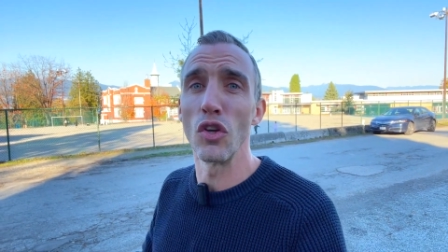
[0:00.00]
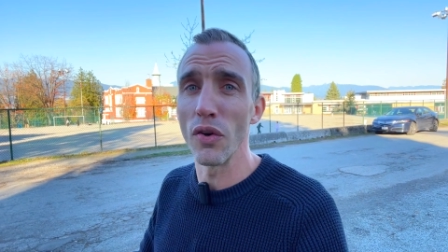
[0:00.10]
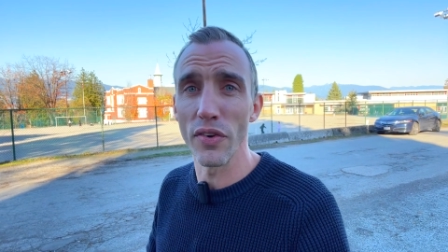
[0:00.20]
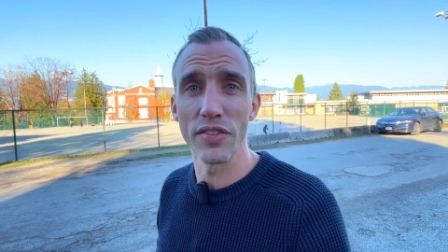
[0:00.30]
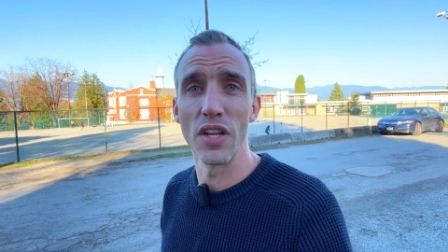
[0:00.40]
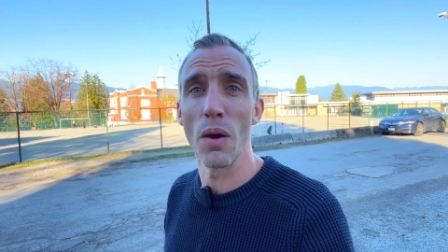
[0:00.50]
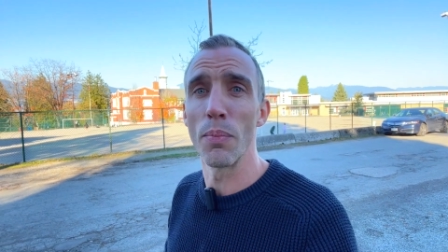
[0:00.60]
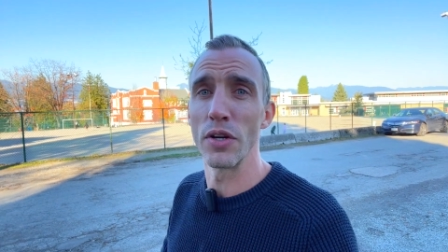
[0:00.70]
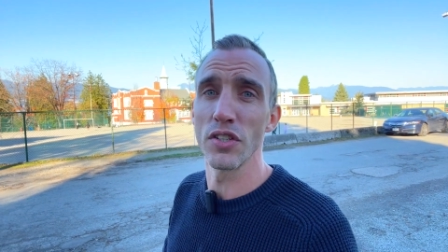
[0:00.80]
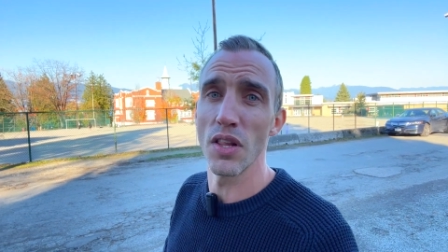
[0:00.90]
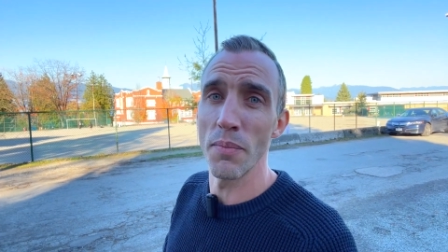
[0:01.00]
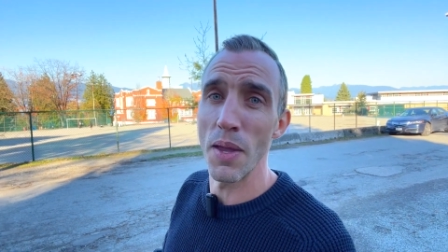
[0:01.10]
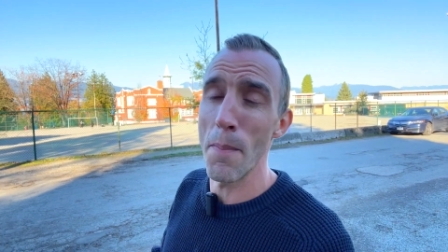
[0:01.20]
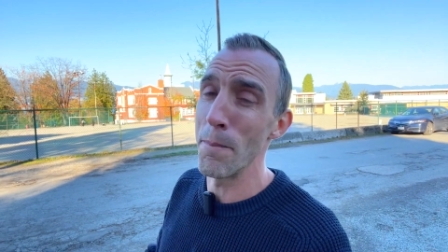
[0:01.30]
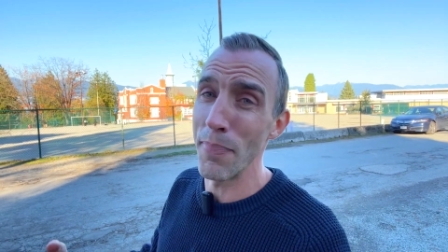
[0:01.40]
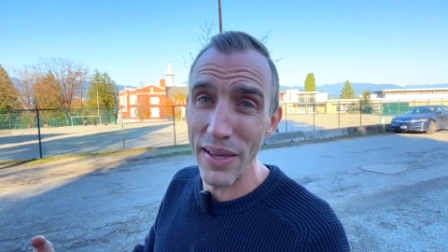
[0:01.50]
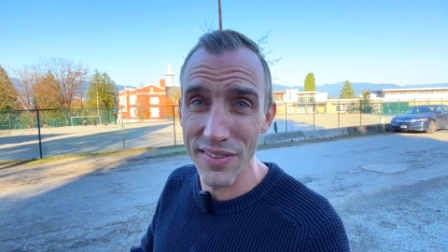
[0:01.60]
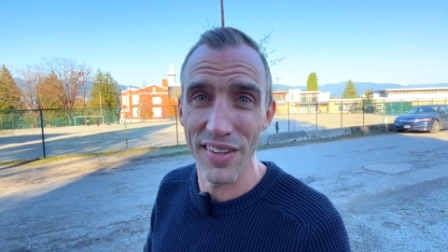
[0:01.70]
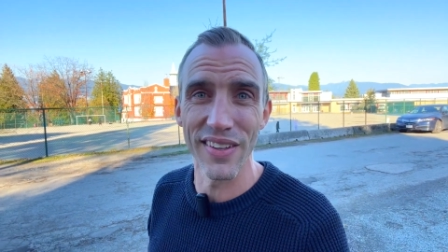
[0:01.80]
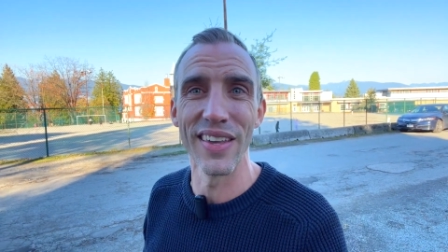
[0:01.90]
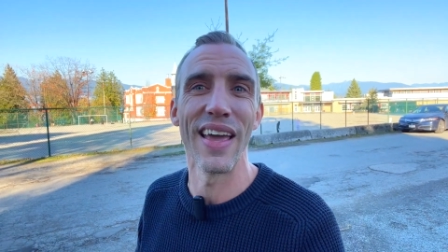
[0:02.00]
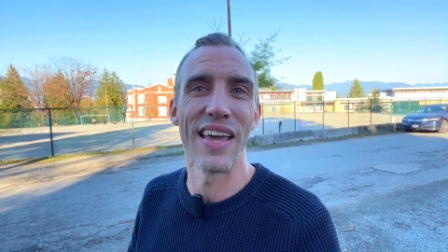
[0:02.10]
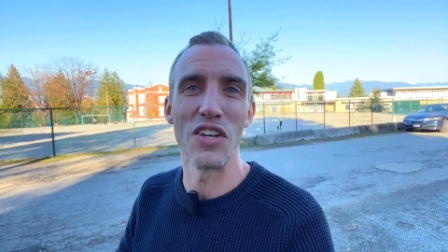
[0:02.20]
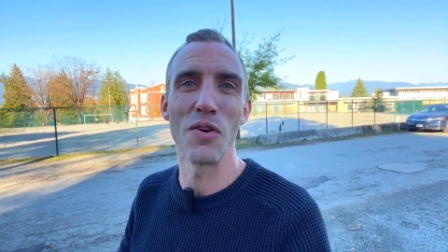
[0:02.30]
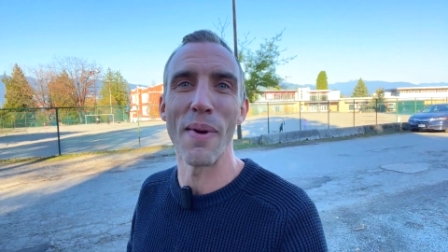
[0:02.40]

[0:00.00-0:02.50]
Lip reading: University of British Columbia basically in your